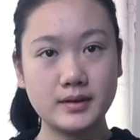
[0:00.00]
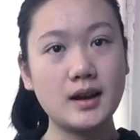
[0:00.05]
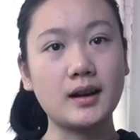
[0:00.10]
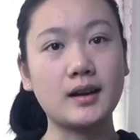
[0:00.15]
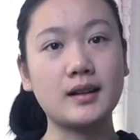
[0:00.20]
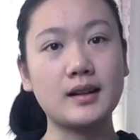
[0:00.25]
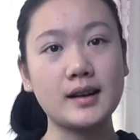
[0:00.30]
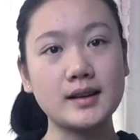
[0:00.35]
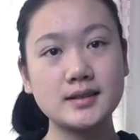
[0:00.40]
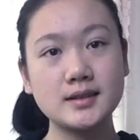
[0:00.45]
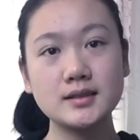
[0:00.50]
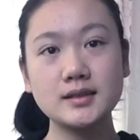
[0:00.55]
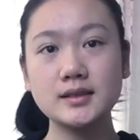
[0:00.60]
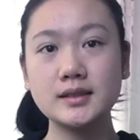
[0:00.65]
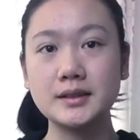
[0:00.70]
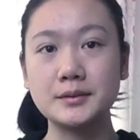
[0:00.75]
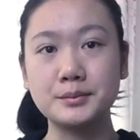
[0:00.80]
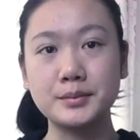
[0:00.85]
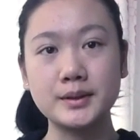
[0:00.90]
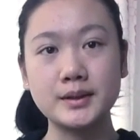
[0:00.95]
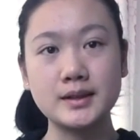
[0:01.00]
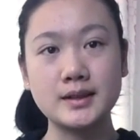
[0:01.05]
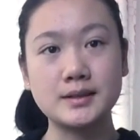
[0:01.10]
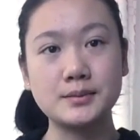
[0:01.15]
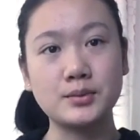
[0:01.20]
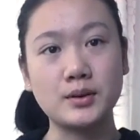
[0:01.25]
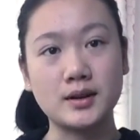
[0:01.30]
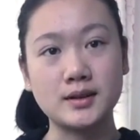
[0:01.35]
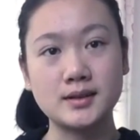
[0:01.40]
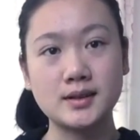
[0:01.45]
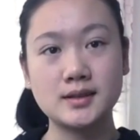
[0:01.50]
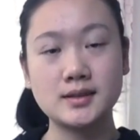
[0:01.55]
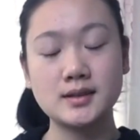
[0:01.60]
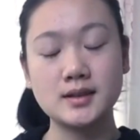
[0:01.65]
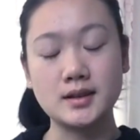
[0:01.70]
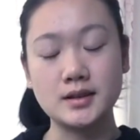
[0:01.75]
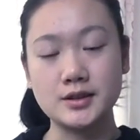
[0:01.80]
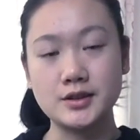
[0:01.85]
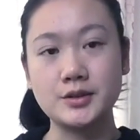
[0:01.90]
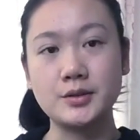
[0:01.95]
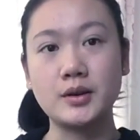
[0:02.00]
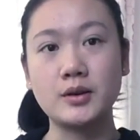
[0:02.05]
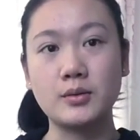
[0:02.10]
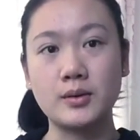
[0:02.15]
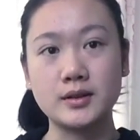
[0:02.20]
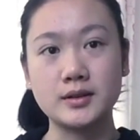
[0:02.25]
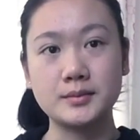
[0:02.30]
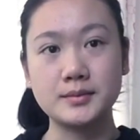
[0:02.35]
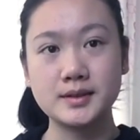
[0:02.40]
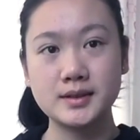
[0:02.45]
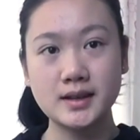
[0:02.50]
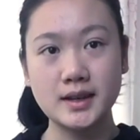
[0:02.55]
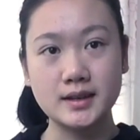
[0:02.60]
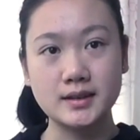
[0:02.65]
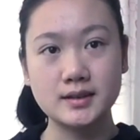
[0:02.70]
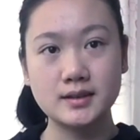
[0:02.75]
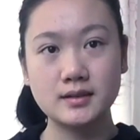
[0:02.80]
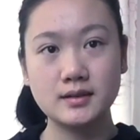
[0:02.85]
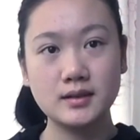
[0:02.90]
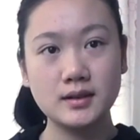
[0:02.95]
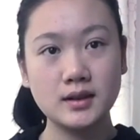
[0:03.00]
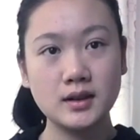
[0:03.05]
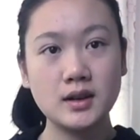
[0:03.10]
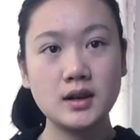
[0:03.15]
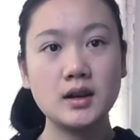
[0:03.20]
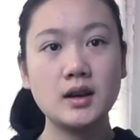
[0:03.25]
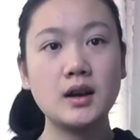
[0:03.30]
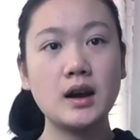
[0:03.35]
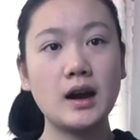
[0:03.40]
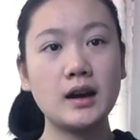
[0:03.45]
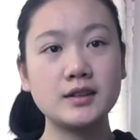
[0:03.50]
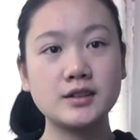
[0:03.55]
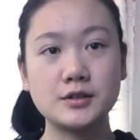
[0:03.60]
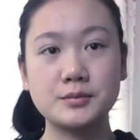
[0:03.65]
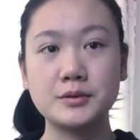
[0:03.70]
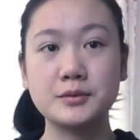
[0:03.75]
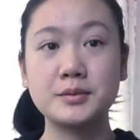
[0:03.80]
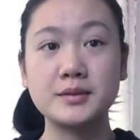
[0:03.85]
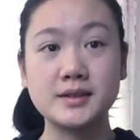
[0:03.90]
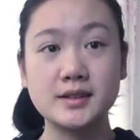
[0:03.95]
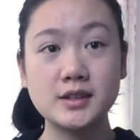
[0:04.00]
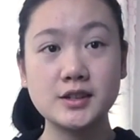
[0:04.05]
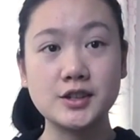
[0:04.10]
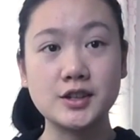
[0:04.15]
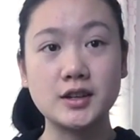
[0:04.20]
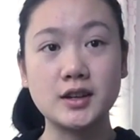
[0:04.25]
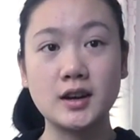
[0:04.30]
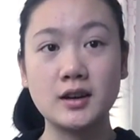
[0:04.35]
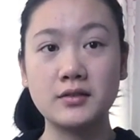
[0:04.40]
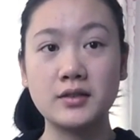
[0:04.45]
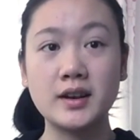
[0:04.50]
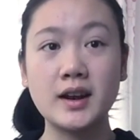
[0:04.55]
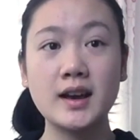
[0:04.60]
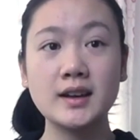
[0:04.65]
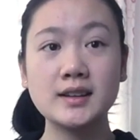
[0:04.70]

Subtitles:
A classical input is processed into a quantum state, a superposition of an